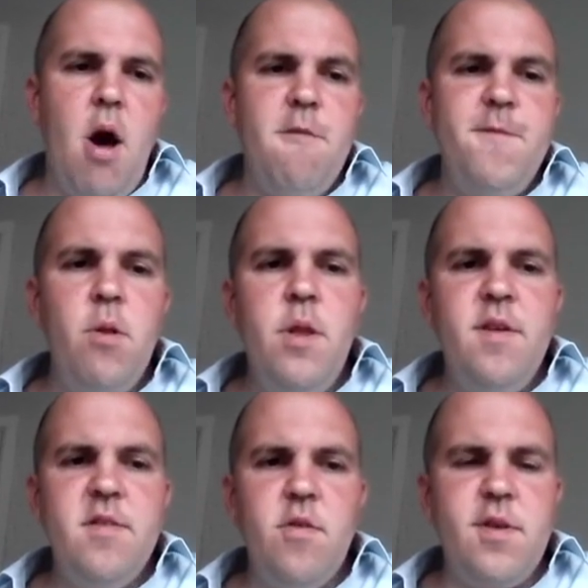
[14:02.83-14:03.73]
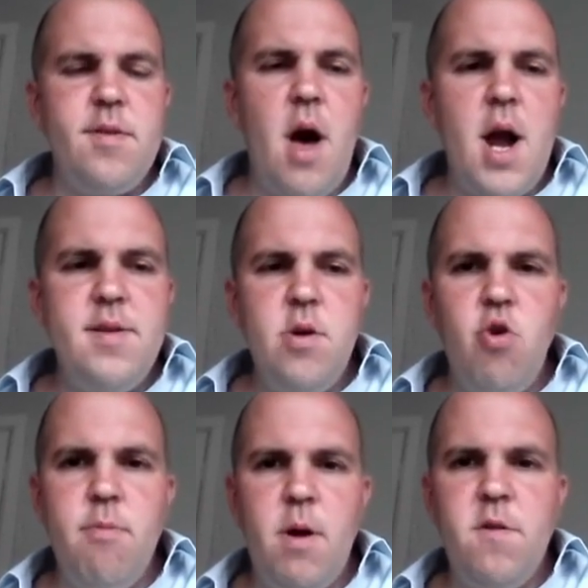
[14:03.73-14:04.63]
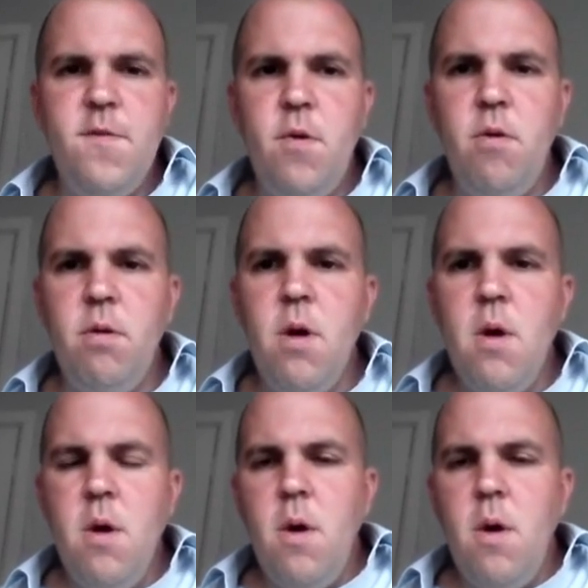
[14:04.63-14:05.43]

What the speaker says: our fullness or satiety hormones fall